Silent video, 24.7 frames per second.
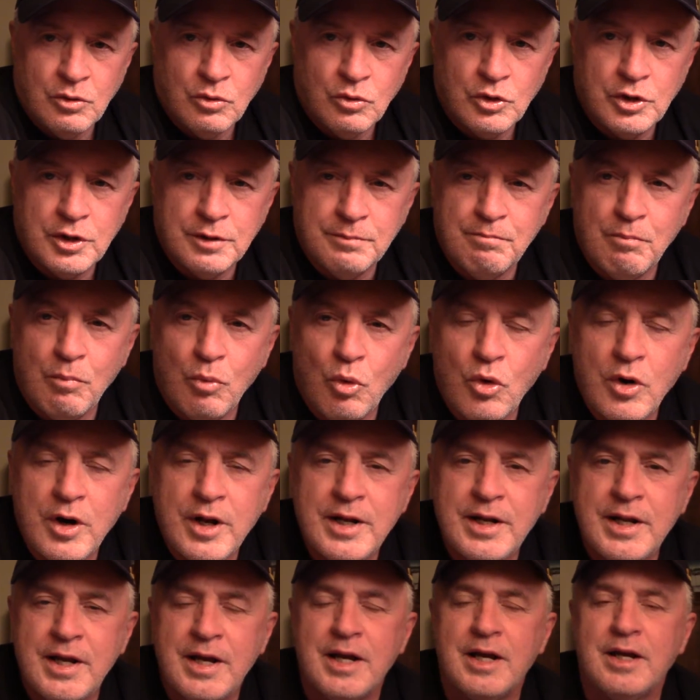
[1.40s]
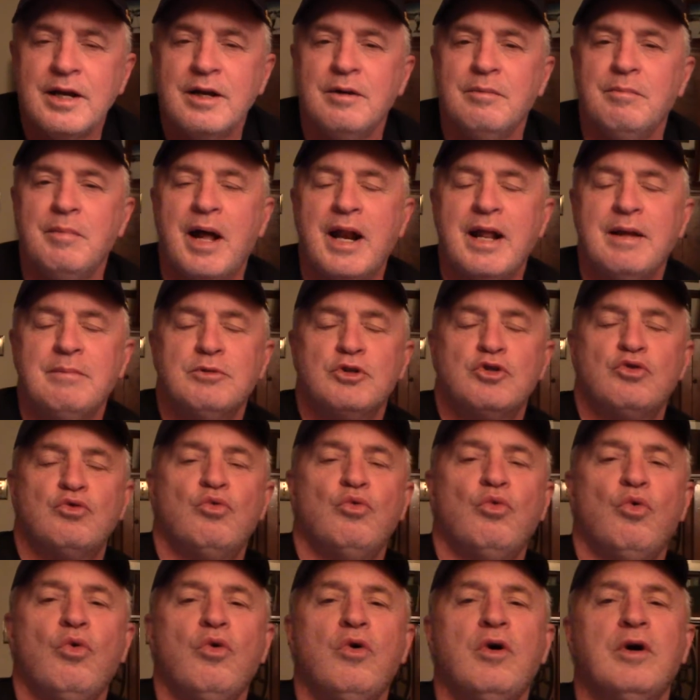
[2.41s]
Well, good morning. My name is
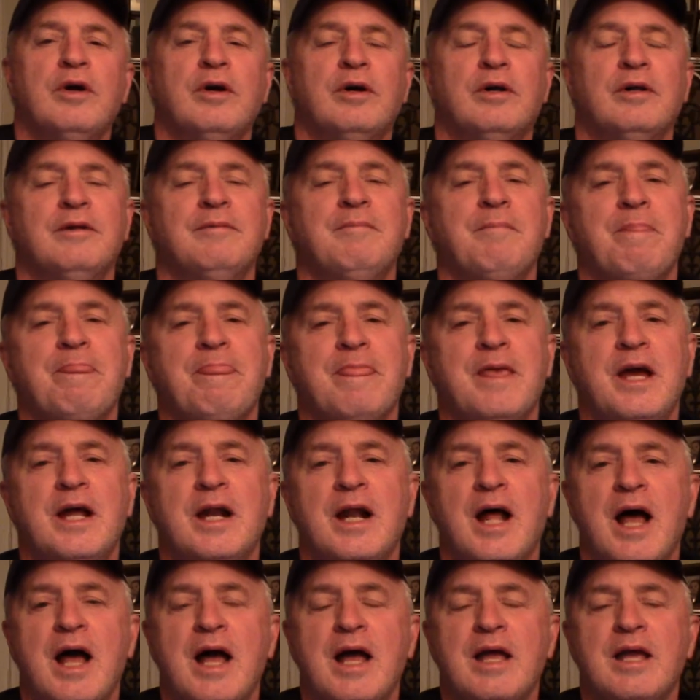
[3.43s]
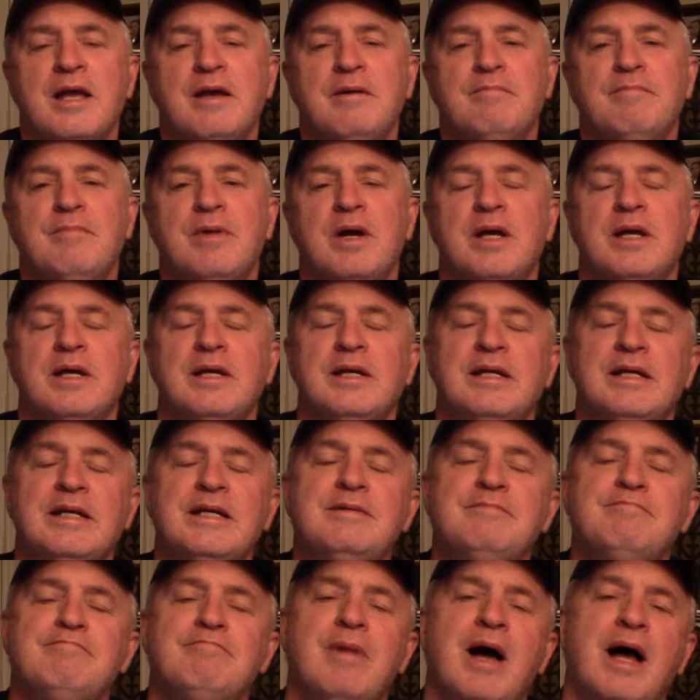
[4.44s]
Royal, and I am
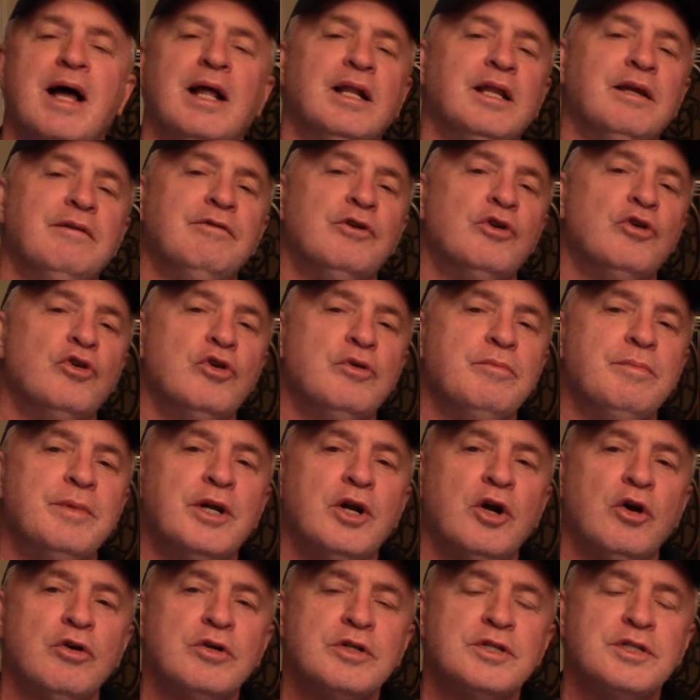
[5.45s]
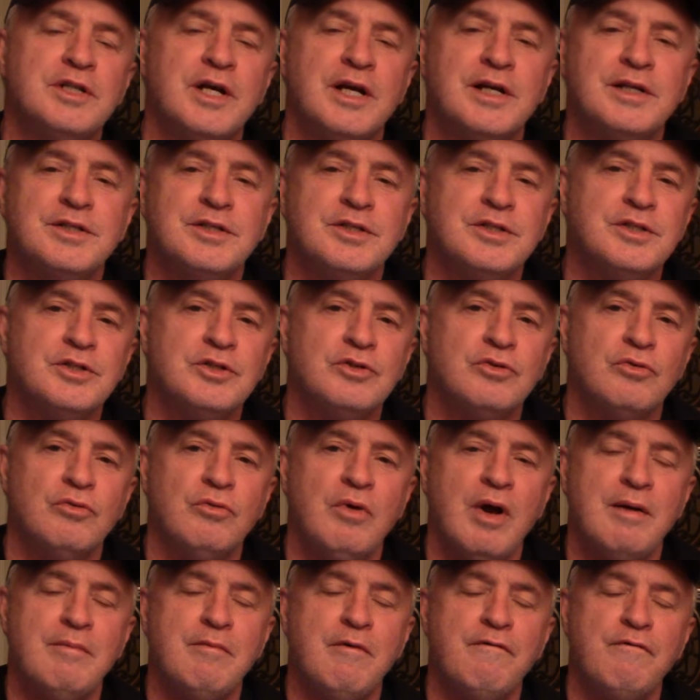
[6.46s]
in my living room in Hurst, Texas,
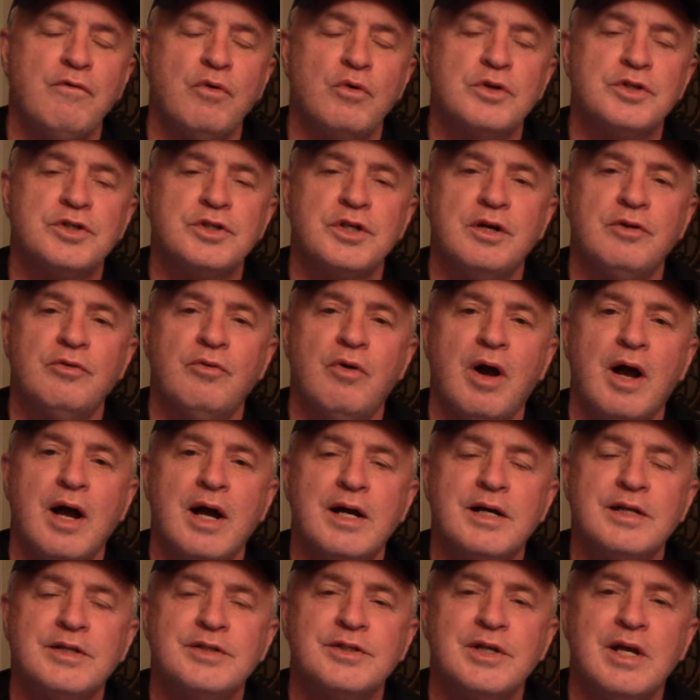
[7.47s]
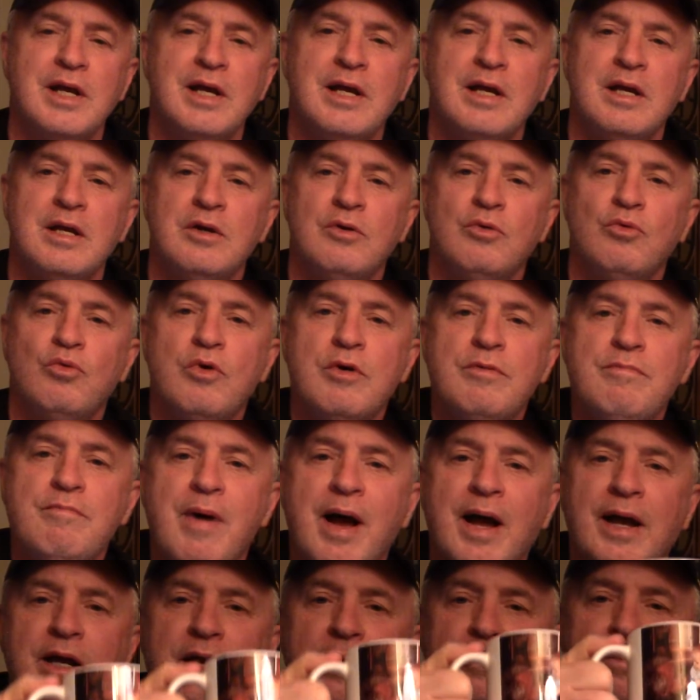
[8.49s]
right before sunrise with
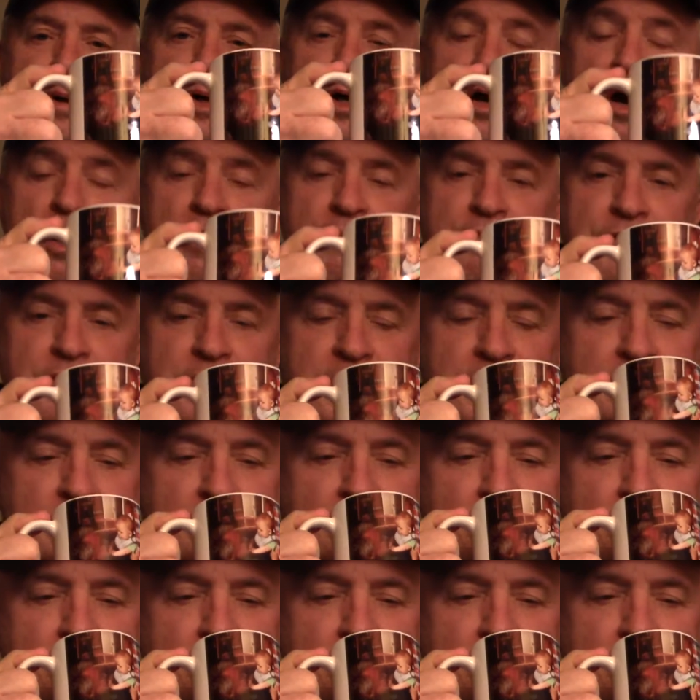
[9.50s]
my cup of coffee